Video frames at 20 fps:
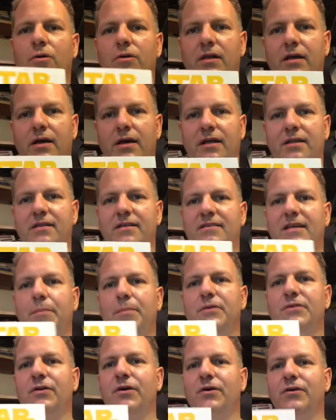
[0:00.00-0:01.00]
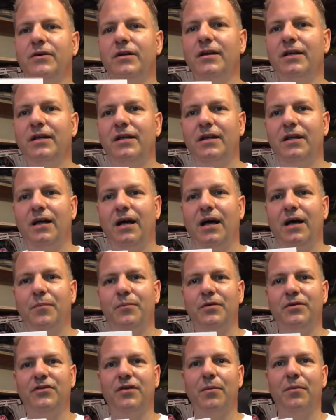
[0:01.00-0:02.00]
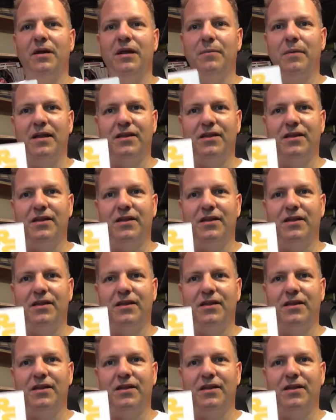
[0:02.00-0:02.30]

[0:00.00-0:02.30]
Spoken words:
this episode. Somebody